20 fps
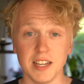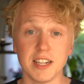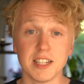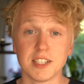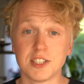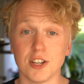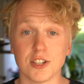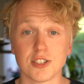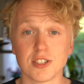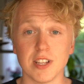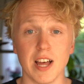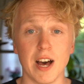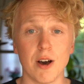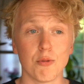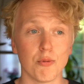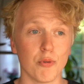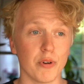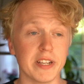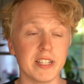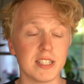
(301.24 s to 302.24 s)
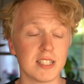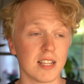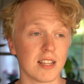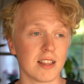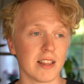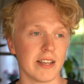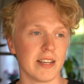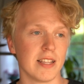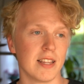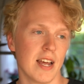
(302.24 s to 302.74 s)
It is just now
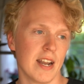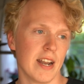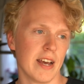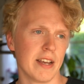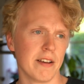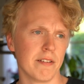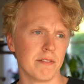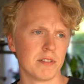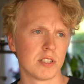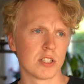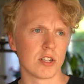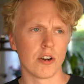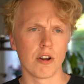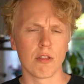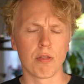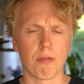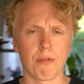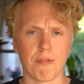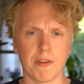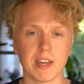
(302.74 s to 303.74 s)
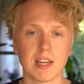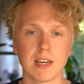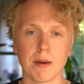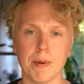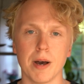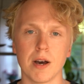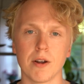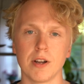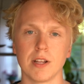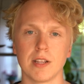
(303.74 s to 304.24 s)
recently that I have started to think
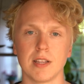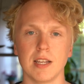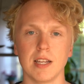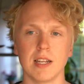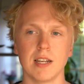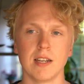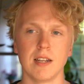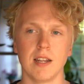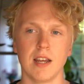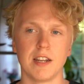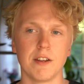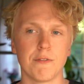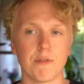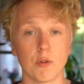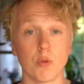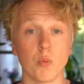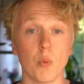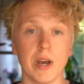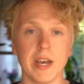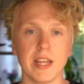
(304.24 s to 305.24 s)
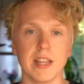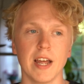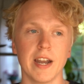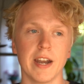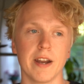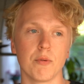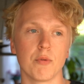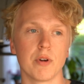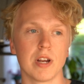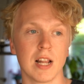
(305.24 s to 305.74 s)
about it in a different way that
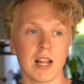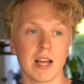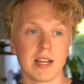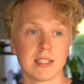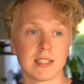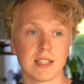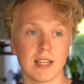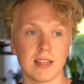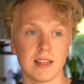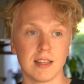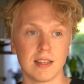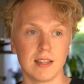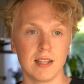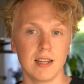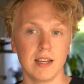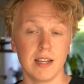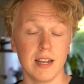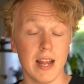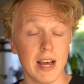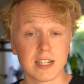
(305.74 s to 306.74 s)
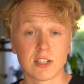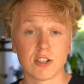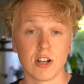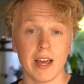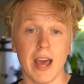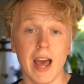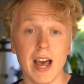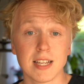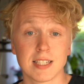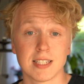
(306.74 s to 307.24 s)
I realized that it actually
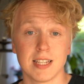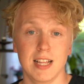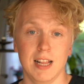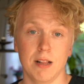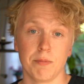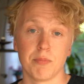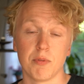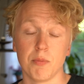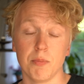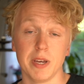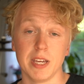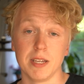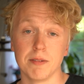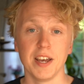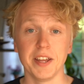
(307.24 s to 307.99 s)
has helped me.